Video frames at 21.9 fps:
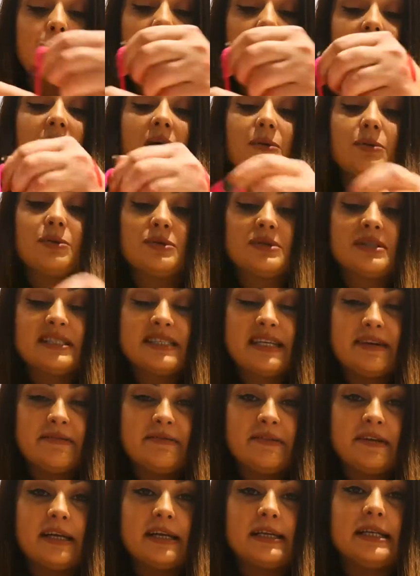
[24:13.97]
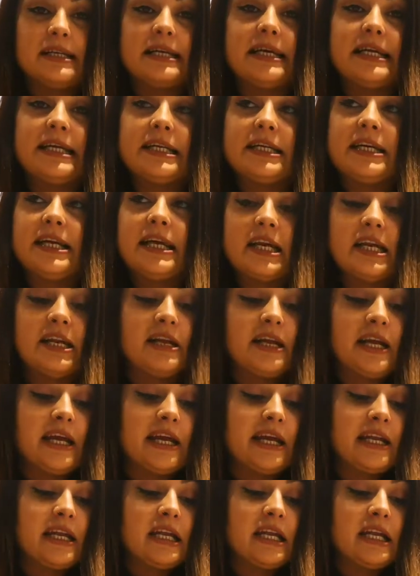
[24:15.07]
But I will definitely in